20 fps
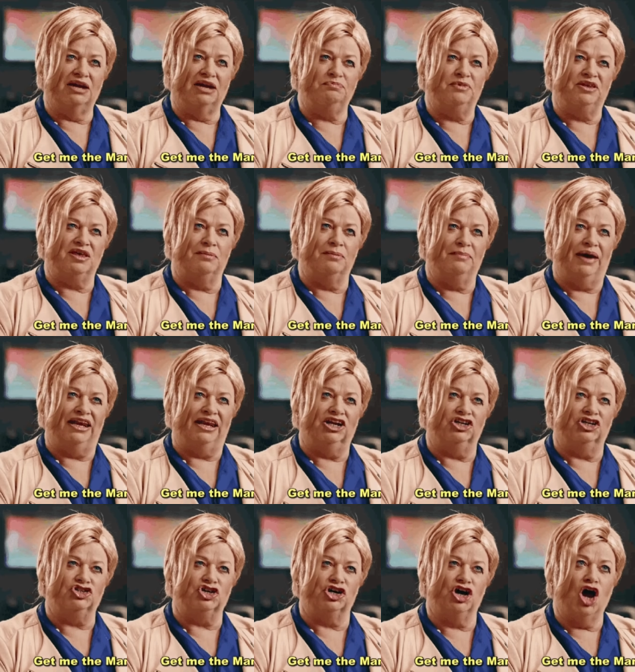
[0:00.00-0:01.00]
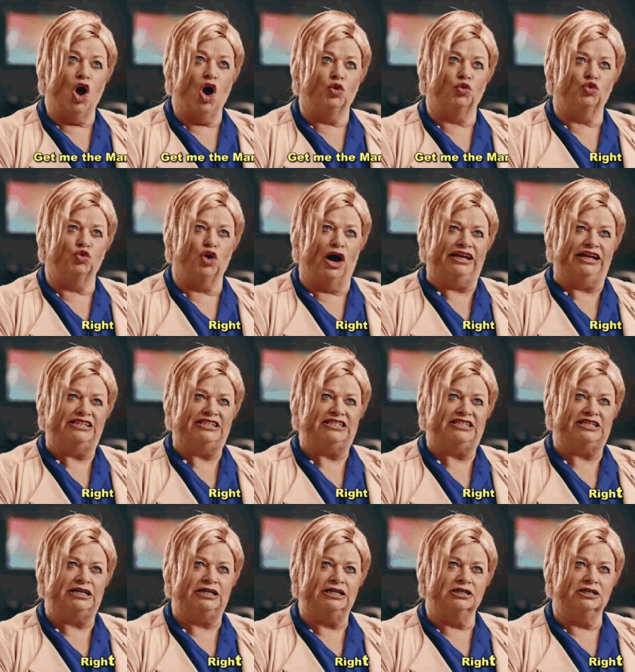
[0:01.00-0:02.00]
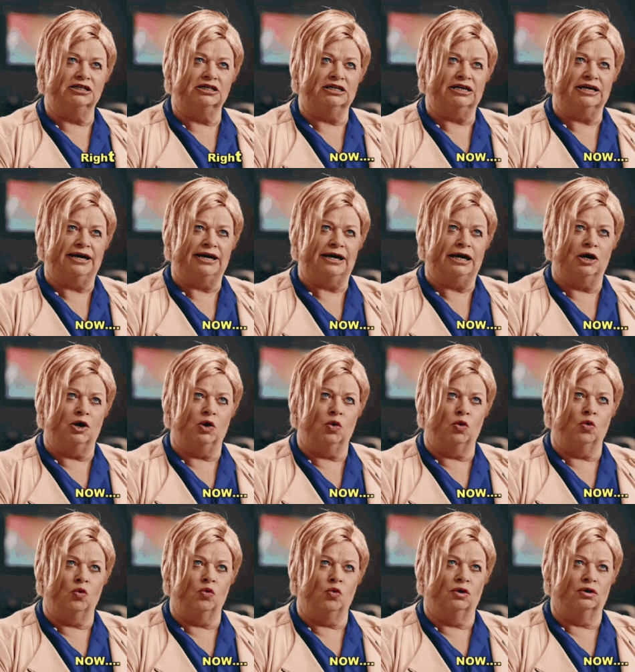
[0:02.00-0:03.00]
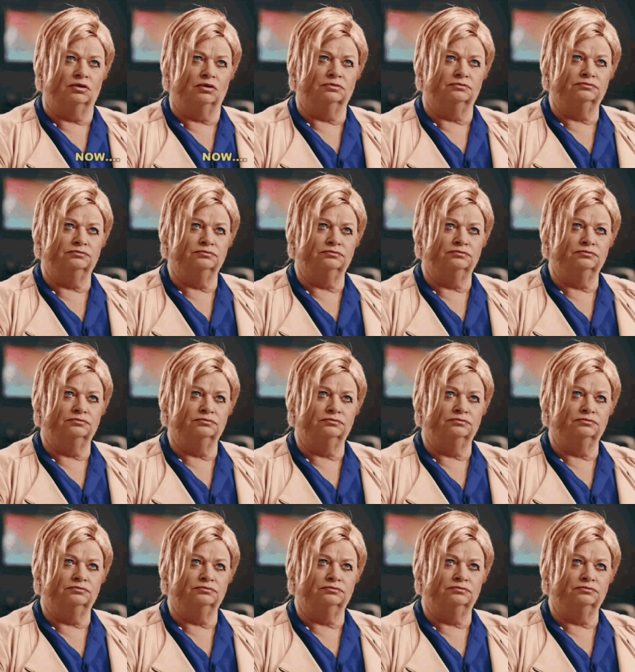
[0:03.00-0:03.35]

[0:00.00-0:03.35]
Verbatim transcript: Gara means. I'm sorry, but your ego